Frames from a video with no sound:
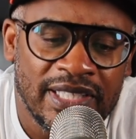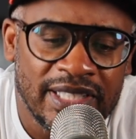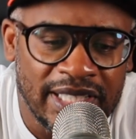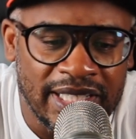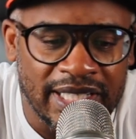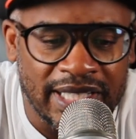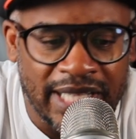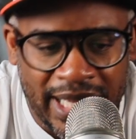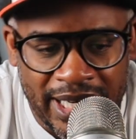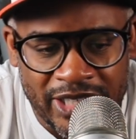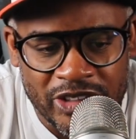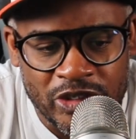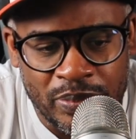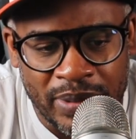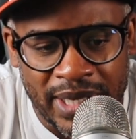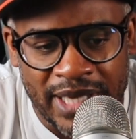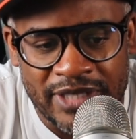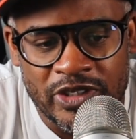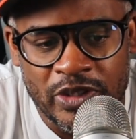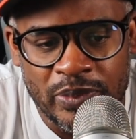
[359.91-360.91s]
in college
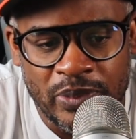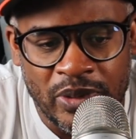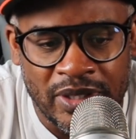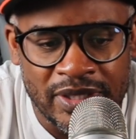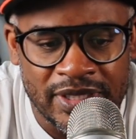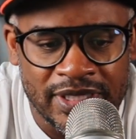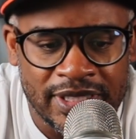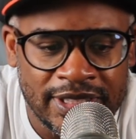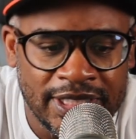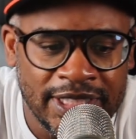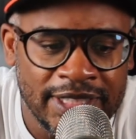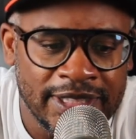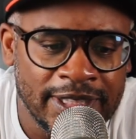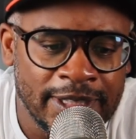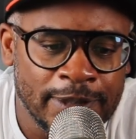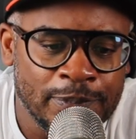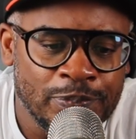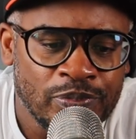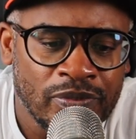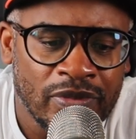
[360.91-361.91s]
basketball this
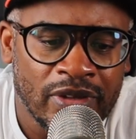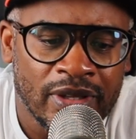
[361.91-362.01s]
season.